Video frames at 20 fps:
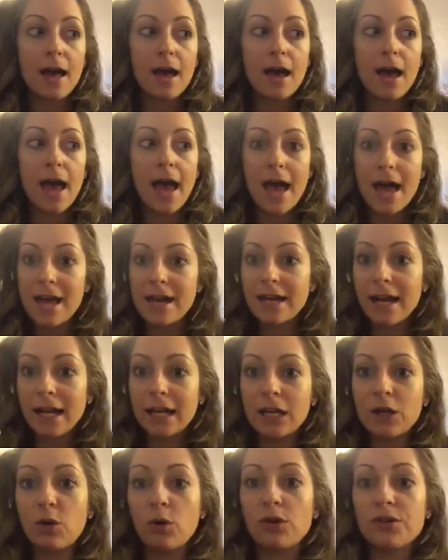And I
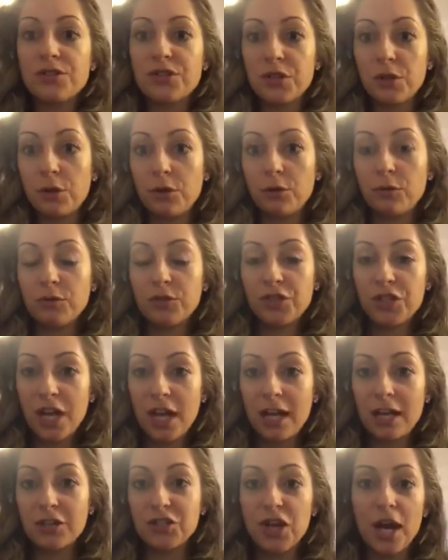can also
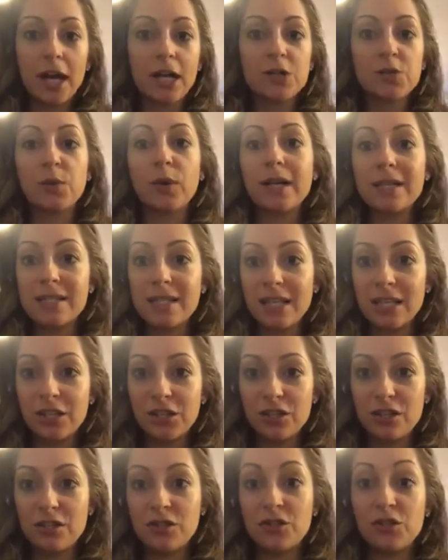change
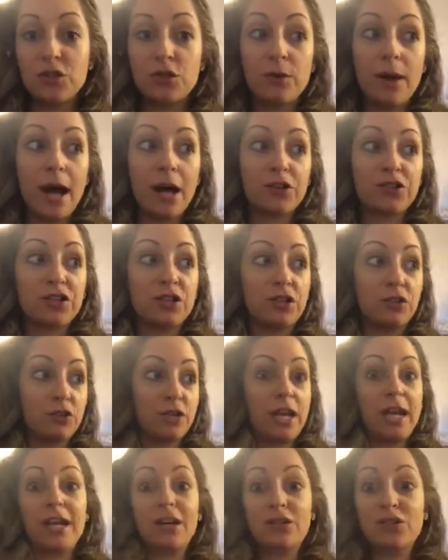XYZ to actually
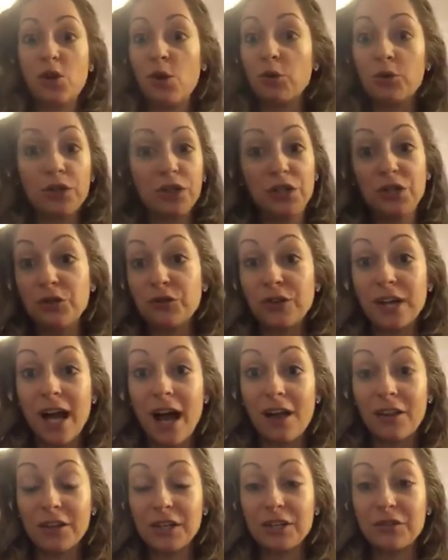create a totally new
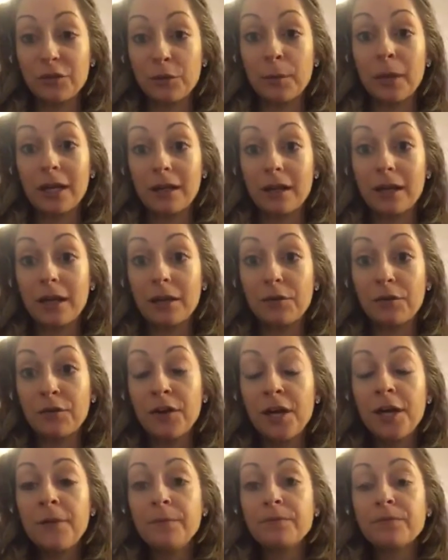reality for my life.
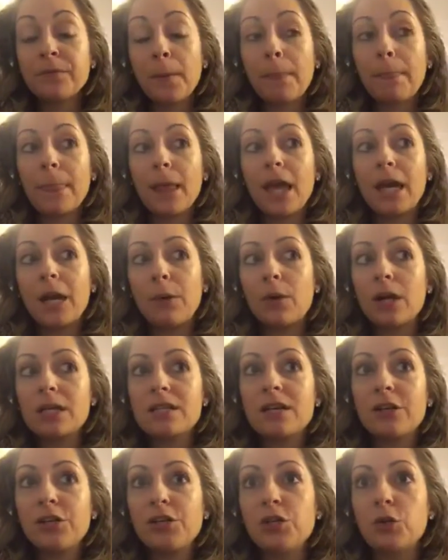And I want to
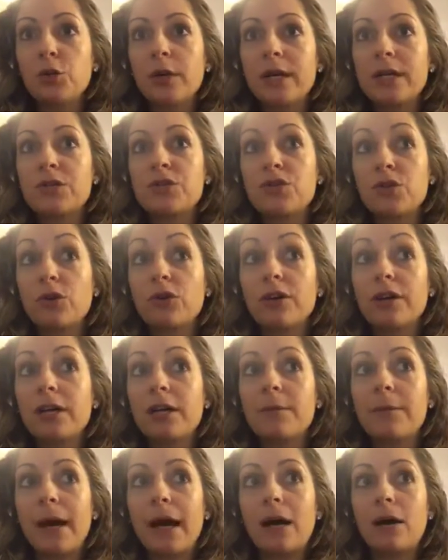tell you a quick story
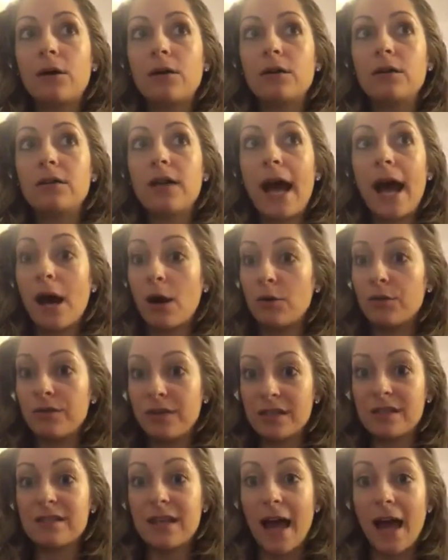about how
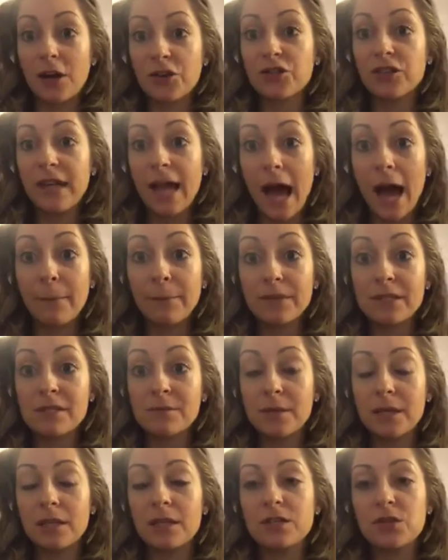this actually happened to
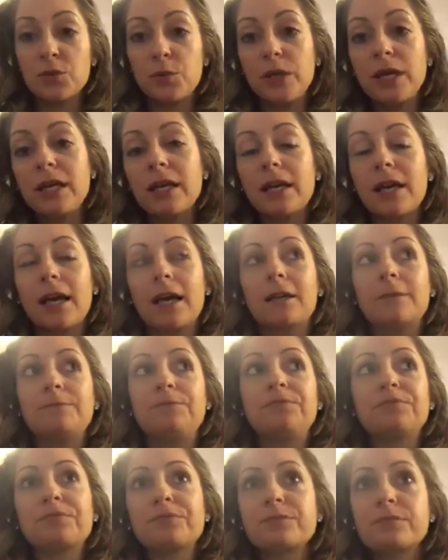me this week, and
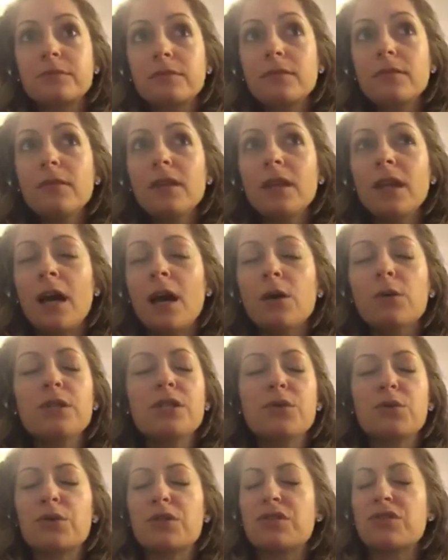how it
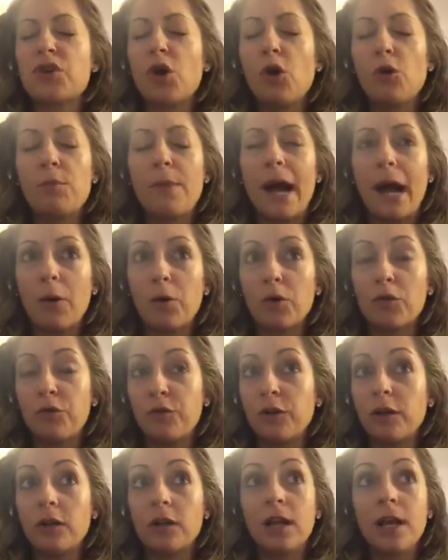was so
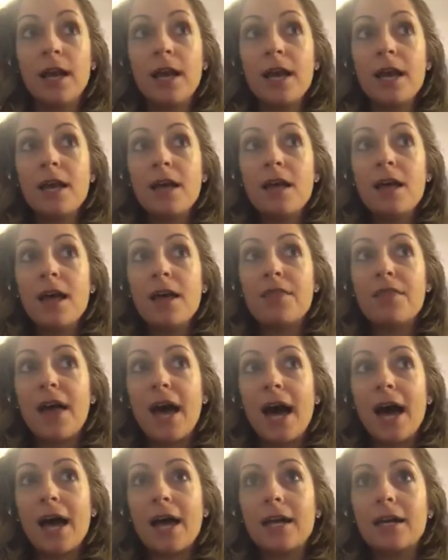powerful
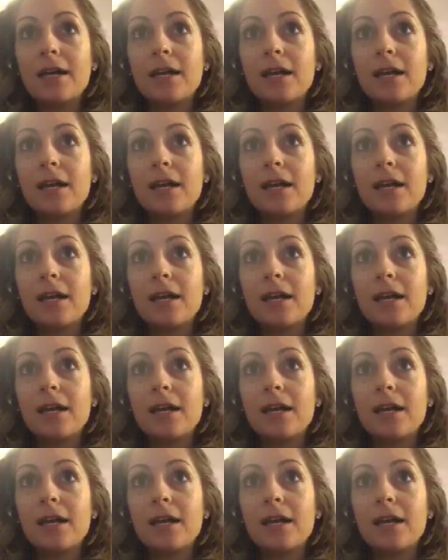that